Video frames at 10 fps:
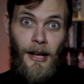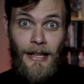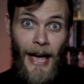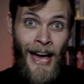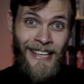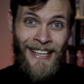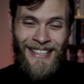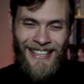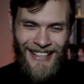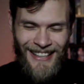
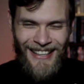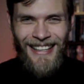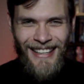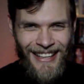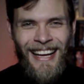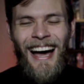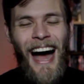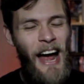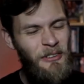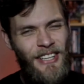Aladdin,
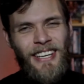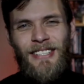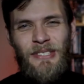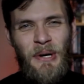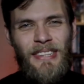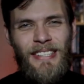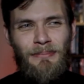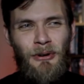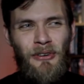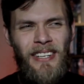I really enjoyed this
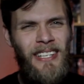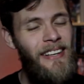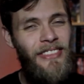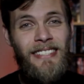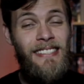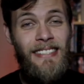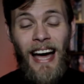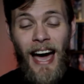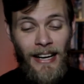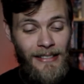movie. This is
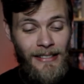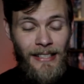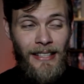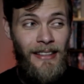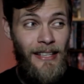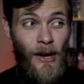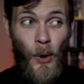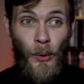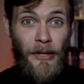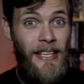honestly the
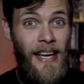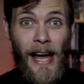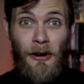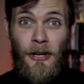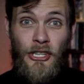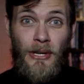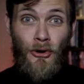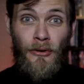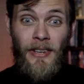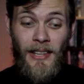only Guy Ritchie
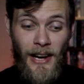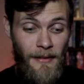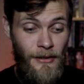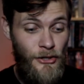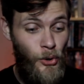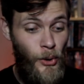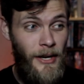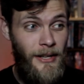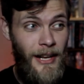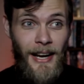movie that I've
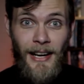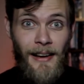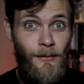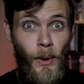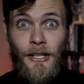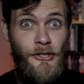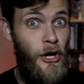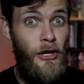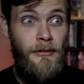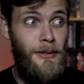enjoyed, and I've watched
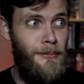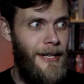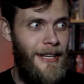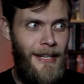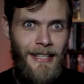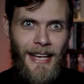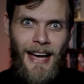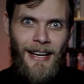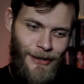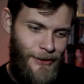all of them, and
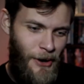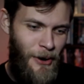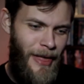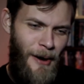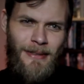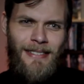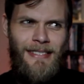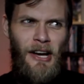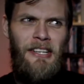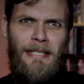yeah. So that was
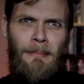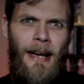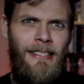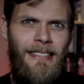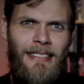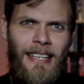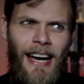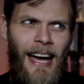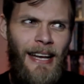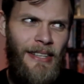unexpected.
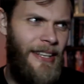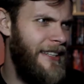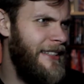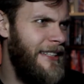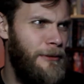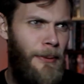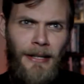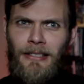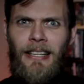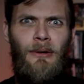I didn't
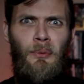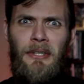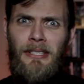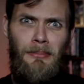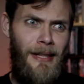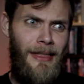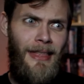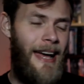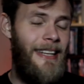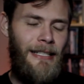expect to like Will Smith.
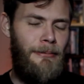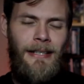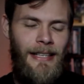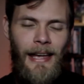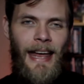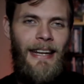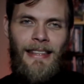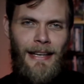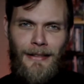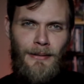I didn't expect to like
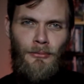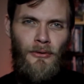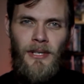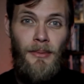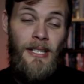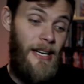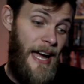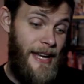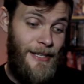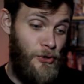anything in this movie, but
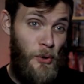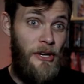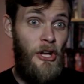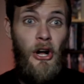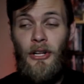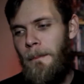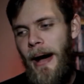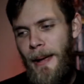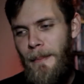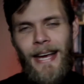I enjoyed it all.
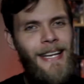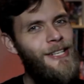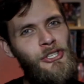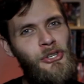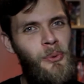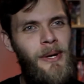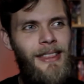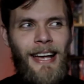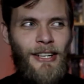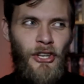My main issue with
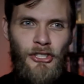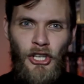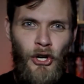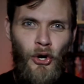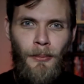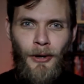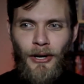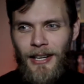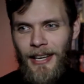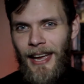like The Jungle
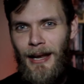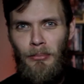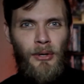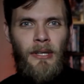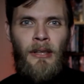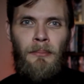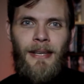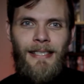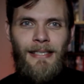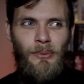Book and Beauty and the
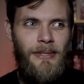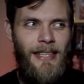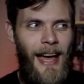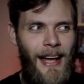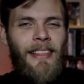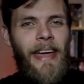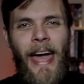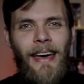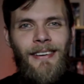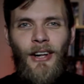Beast was that they
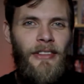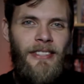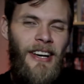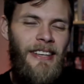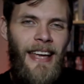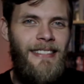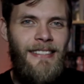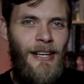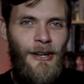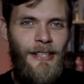added all this
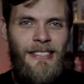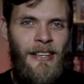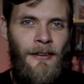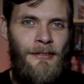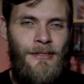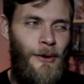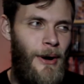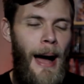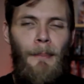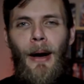unnecessary stuff. So
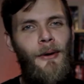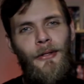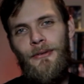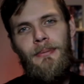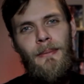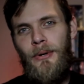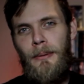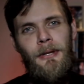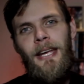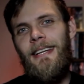I'm not one of those people
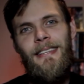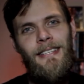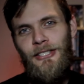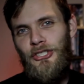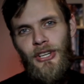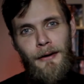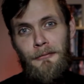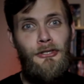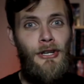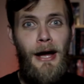complaining that it's a shot
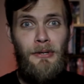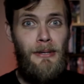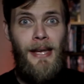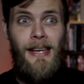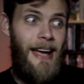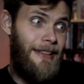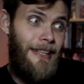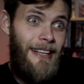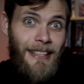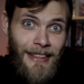for shot remake. I
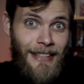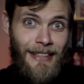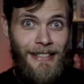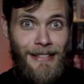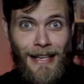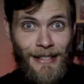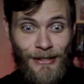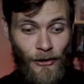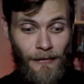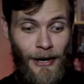like that these
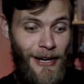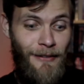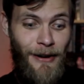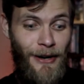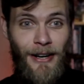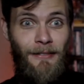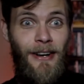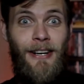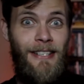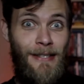things are very, very,
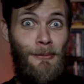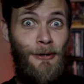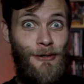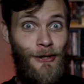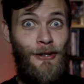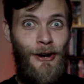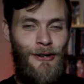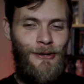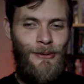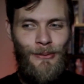very similar to the
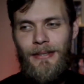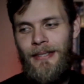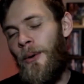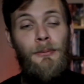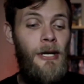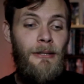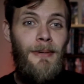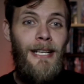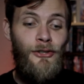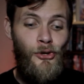cartoon. Which brings
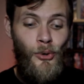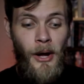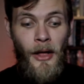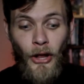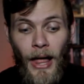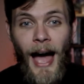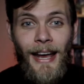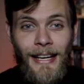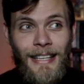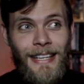me to The
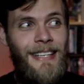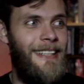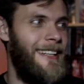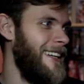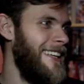Lion King.